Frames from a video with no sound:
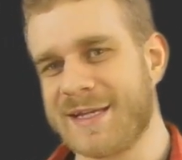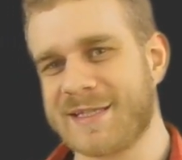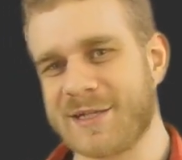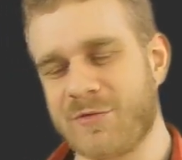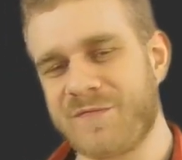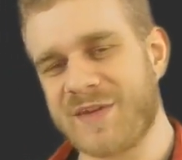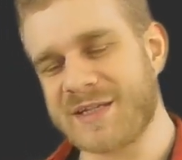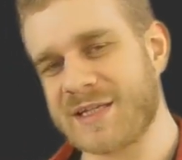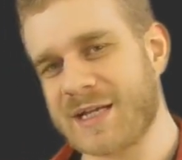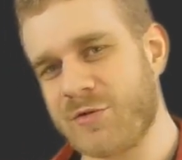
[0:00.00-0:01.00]
So
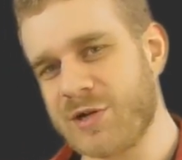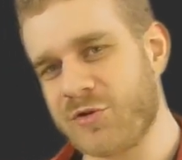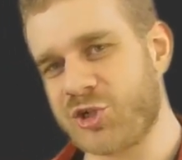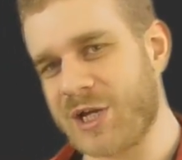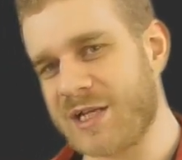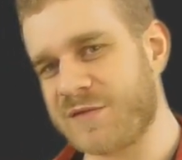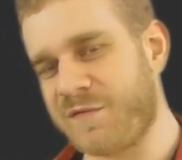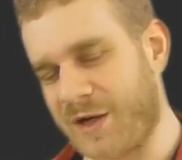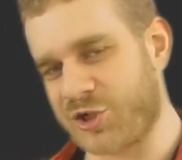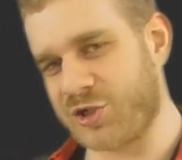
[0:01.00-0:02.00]
this is how Node.js
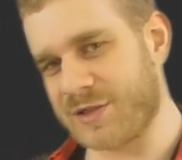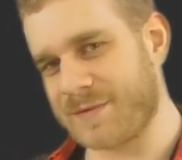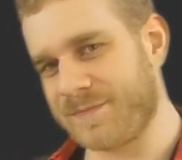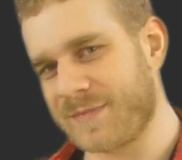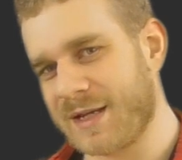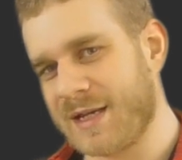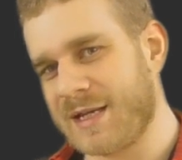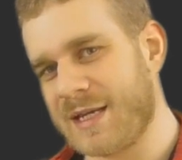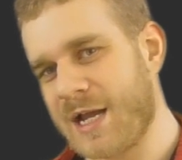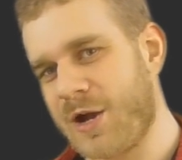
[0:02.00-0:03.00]
functions.
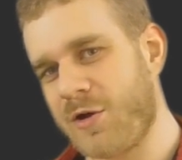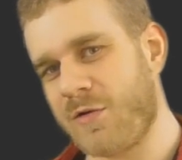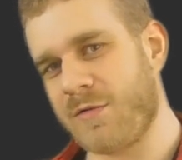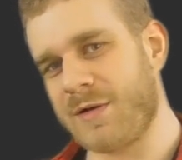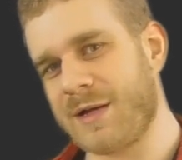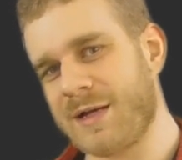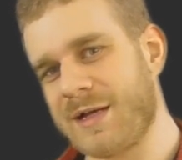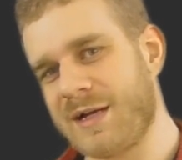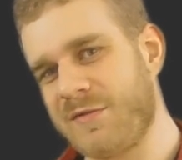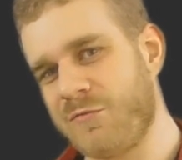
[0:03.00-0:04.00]
Now,
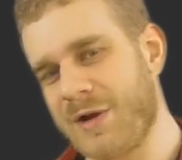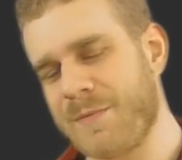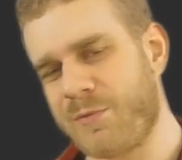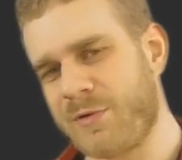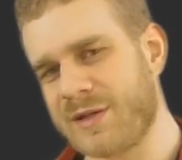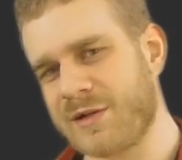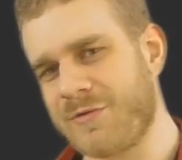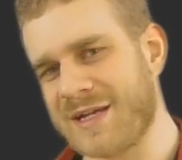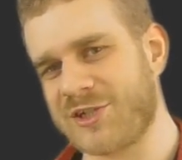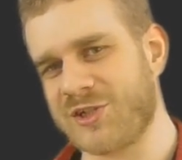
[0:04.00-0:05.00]
one important
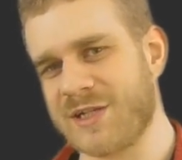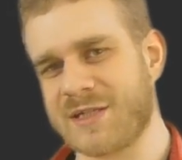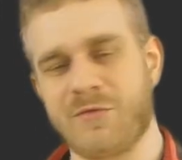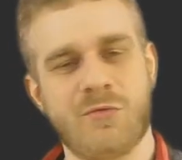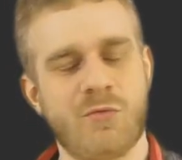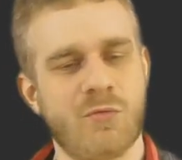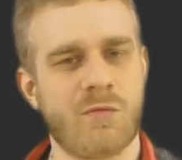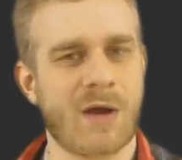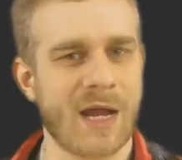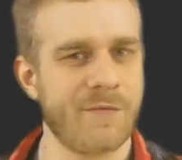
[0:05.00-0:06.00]
question is,
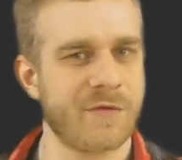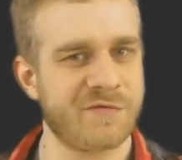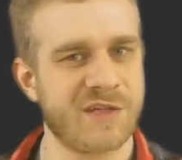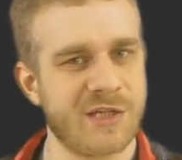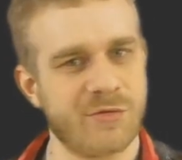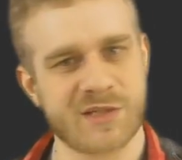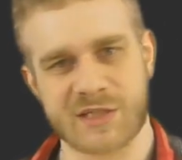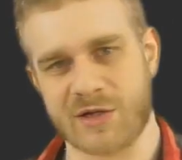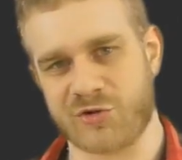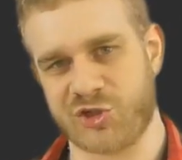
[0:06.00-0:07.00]
why would we
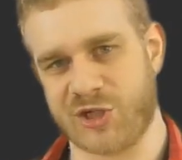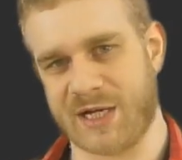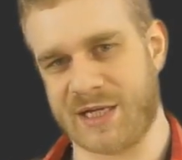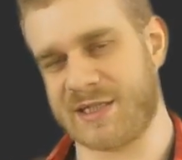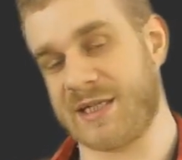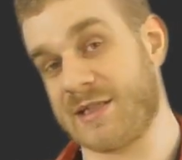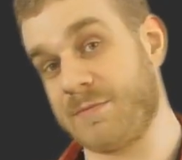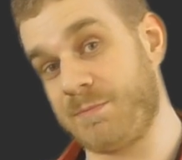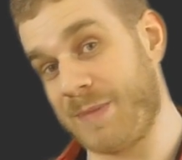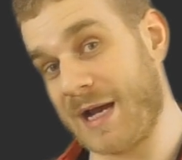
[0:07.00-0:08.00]
use Node.js? Is
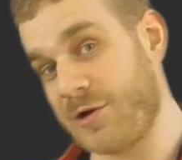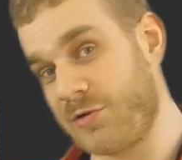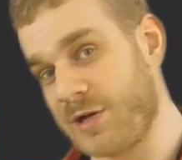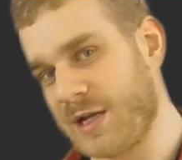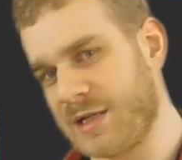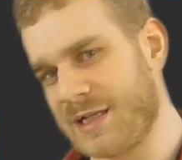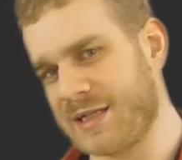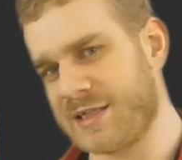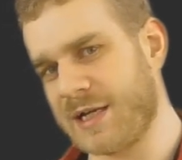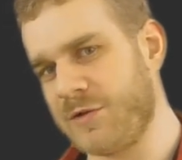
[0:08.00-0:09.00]
it better than,
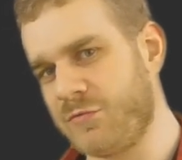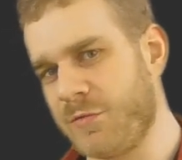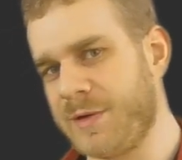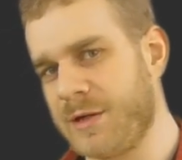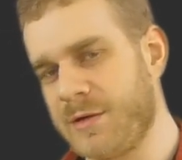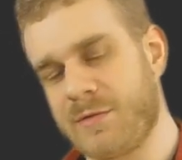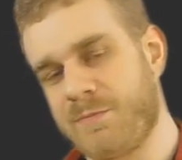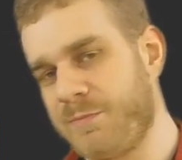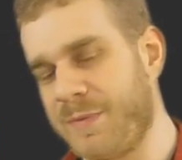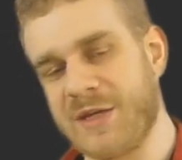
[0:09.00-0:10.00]
let's say, Ruby,
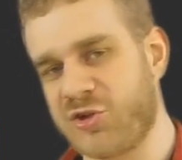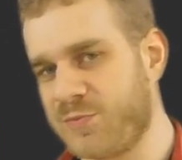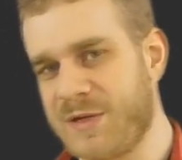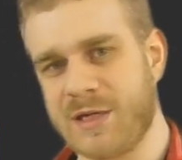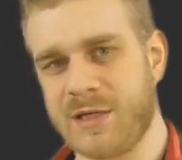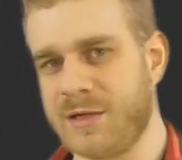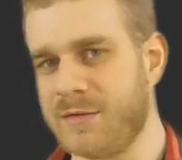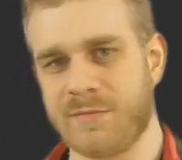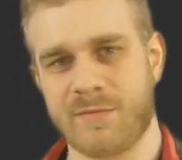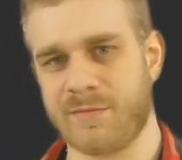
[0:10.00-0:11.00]
PHP,